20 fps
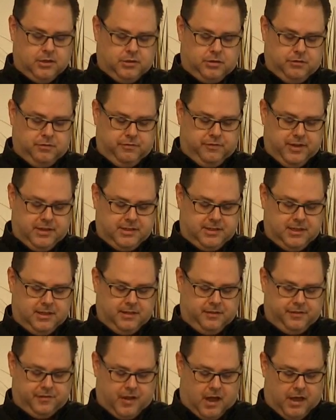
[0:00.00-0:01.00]
to visit
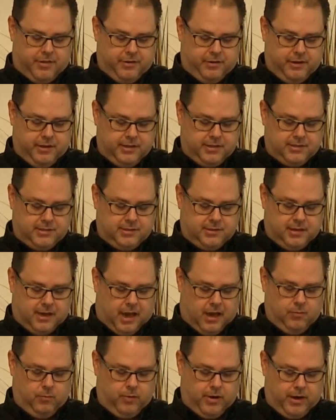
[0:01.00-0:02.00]
the fatherless
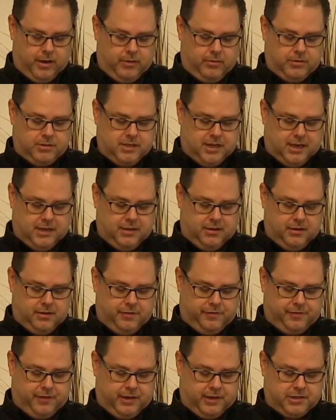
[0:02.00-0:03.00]
and widows in their
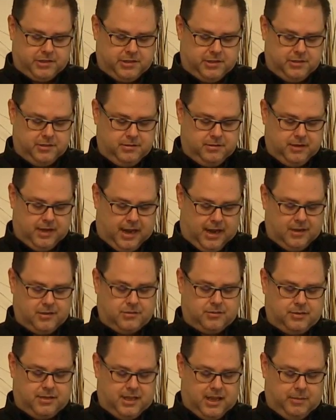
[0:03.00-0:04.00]
affliction and
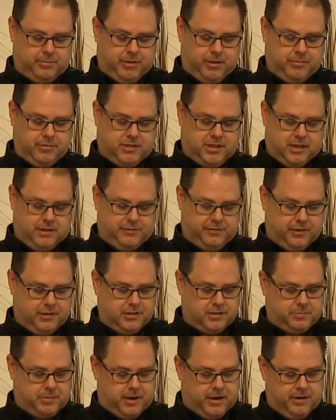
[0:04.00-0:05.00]
to keep himself
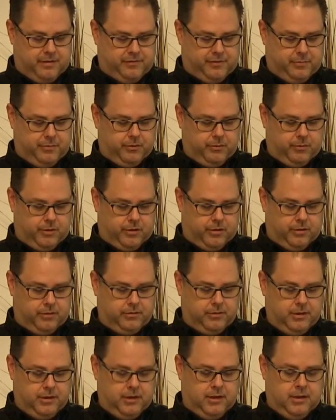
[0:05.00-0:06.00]
unspotted from the world.
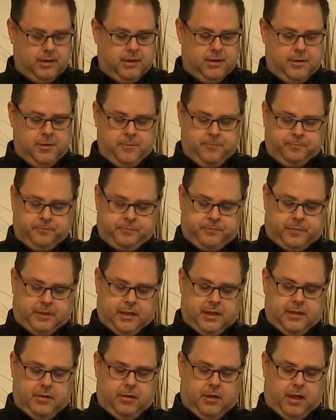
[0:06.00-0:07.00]

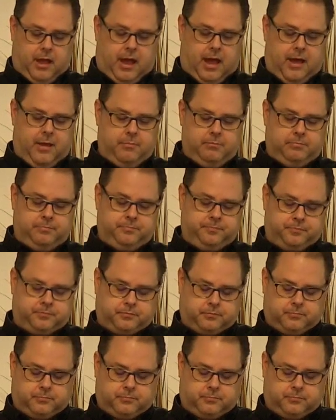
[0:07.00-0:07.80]
Um,